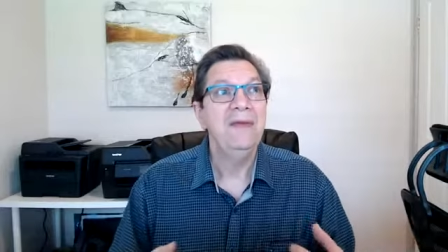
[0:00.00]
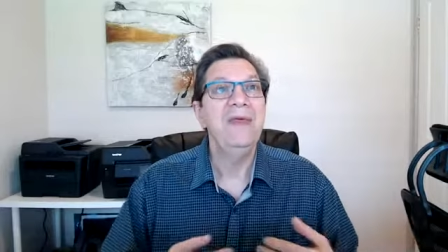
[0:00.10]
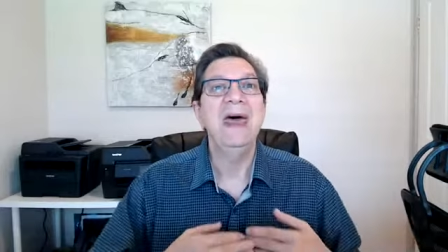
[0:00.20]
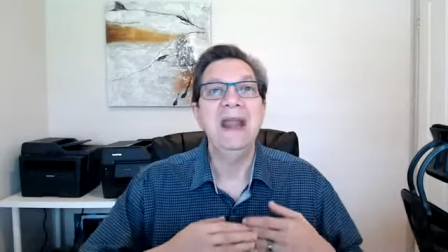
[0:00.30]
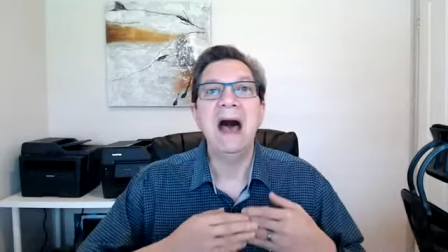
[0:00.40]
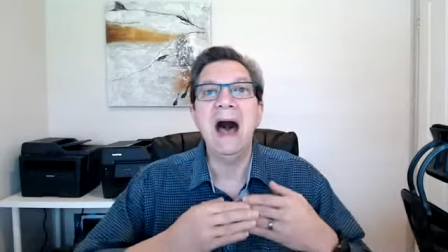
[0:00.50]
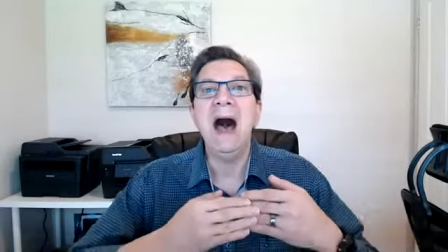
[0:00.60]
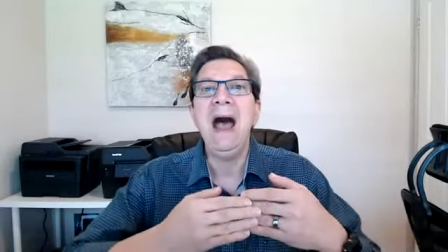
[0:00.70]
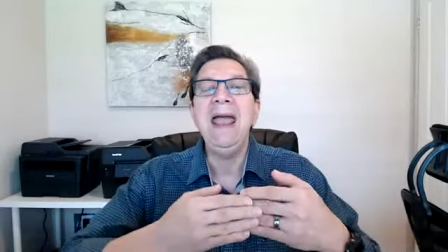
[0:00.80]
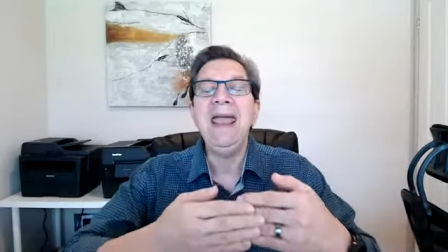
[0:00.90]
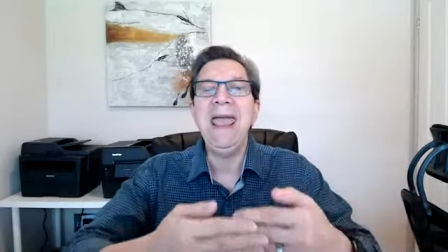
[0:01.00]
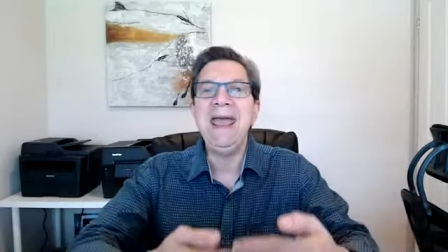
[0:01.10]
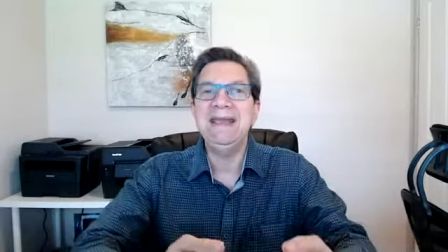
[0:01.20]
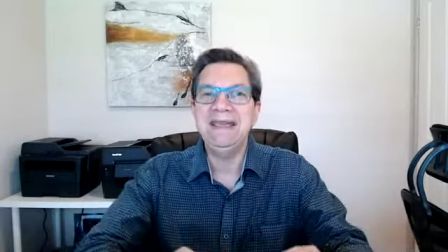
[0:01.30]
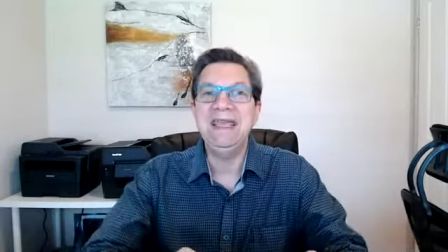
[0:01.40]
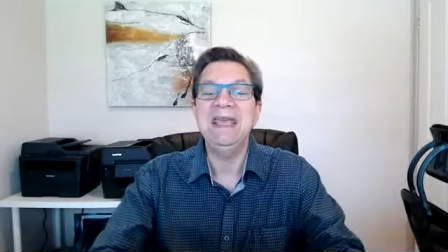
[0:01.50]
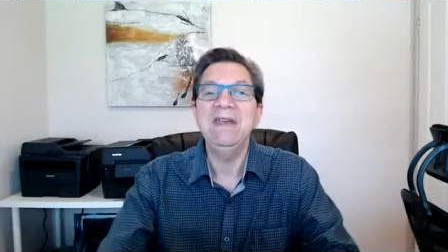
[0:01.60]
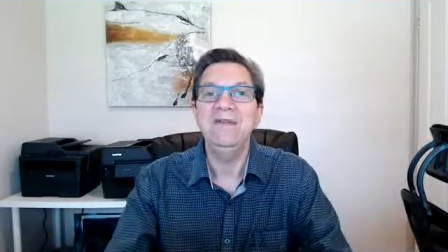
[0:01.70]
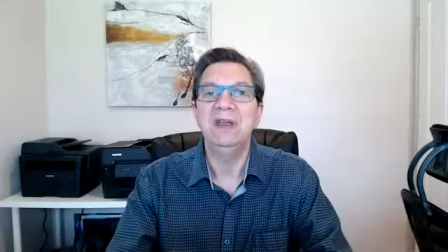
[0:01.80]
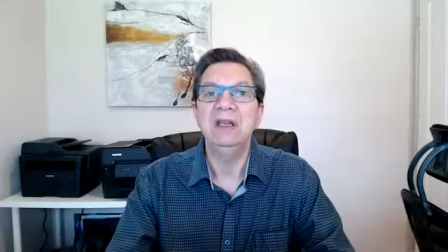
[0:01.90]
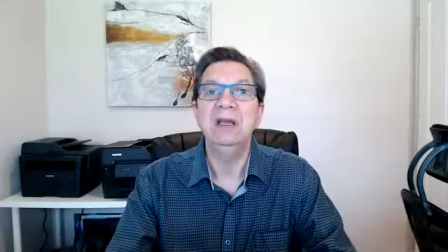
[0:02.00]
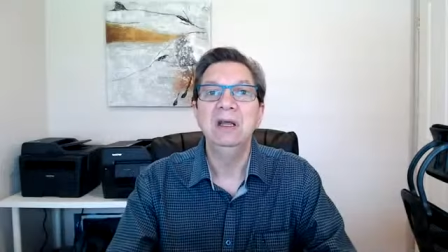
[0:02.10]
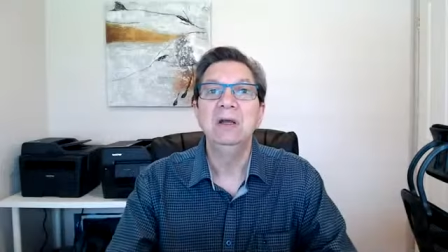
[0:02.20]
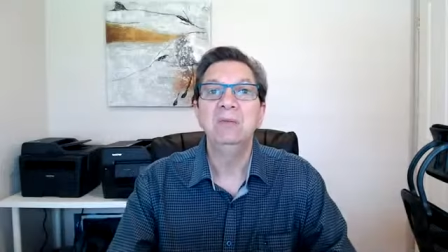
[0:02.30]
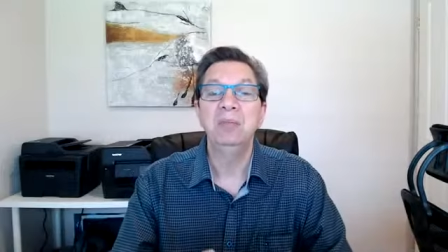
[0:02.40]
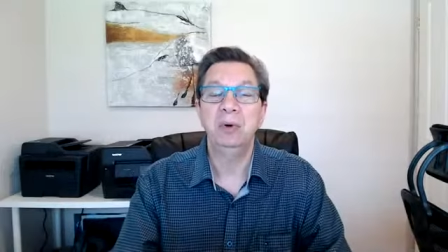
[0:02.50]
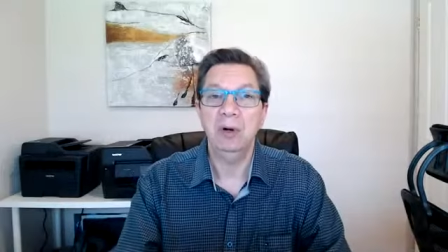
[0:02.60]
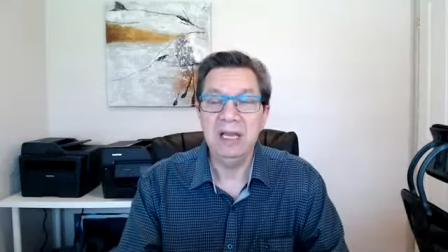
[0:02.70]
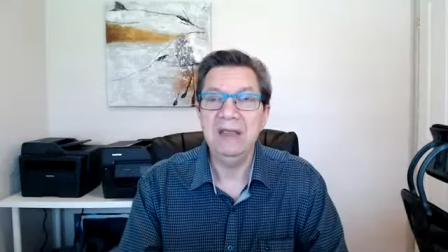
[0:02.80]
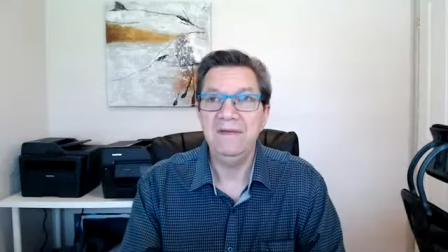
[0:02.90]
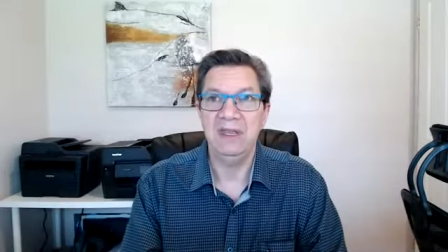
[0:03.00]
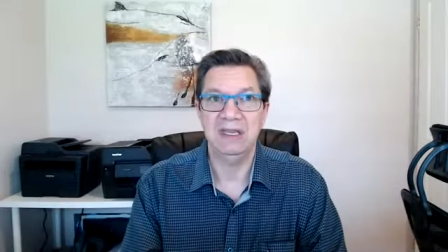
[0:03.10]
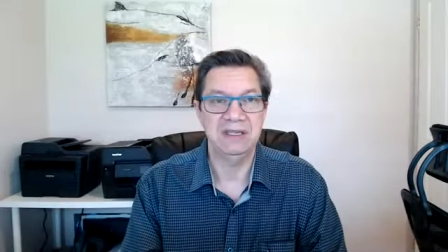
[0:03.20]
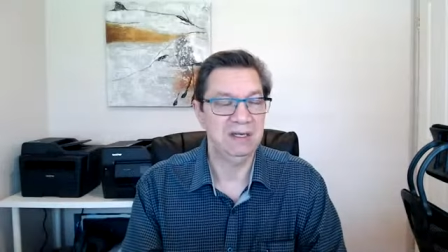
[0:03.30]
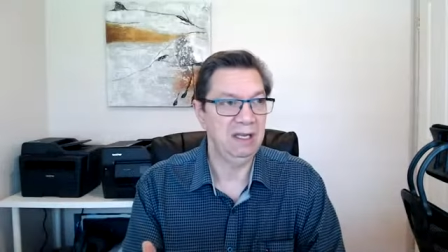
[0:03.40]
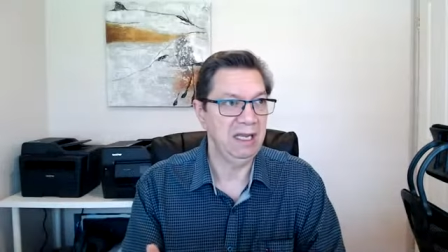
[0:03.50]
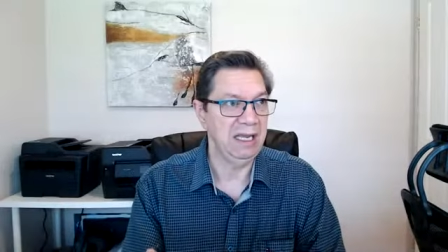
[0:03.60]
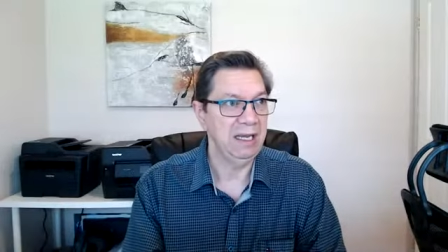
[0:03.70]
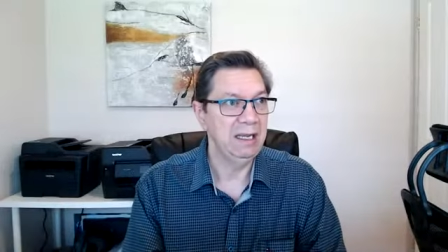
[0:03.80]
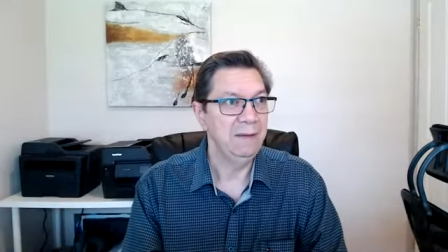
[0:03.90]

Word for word: that I had given previously